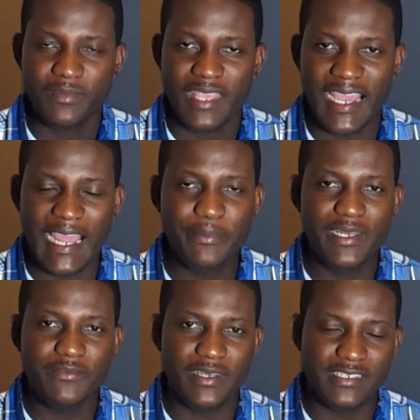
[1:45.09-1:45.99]
And I
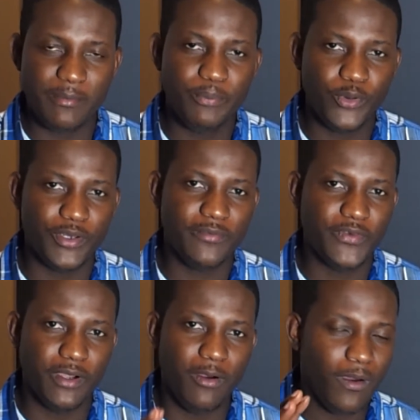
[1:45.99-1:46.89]
believe it is important for
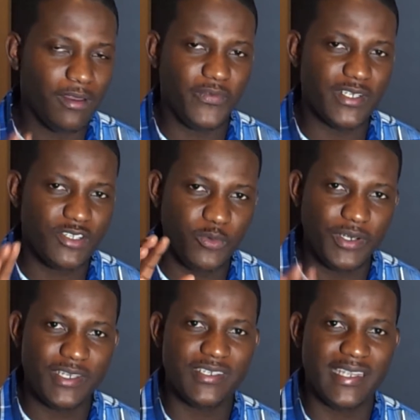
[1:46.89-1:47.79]
all of us to
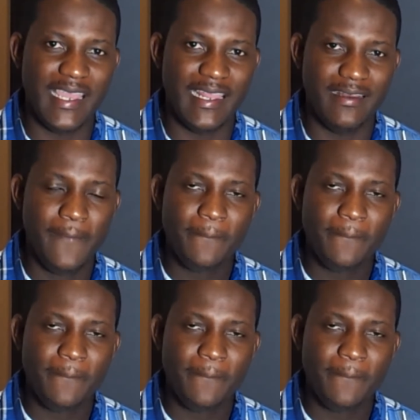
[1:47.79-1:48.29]
understand